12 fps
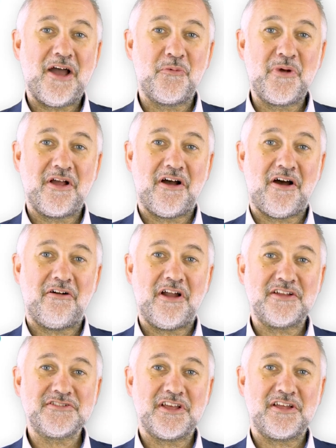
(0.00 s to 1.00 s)
we are
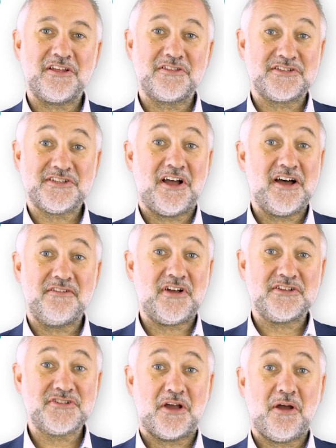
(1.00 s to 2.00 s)
at the start of
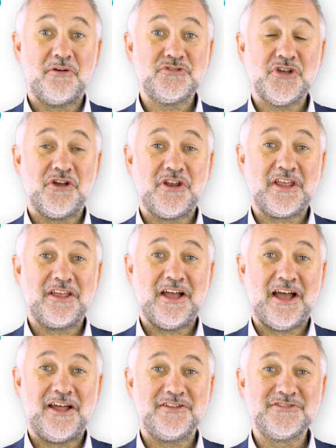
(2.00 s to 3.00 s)
our Zoho journey,
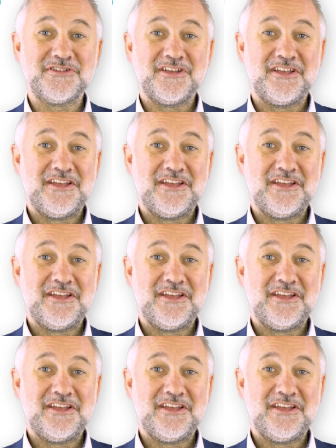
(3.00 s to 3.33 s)
and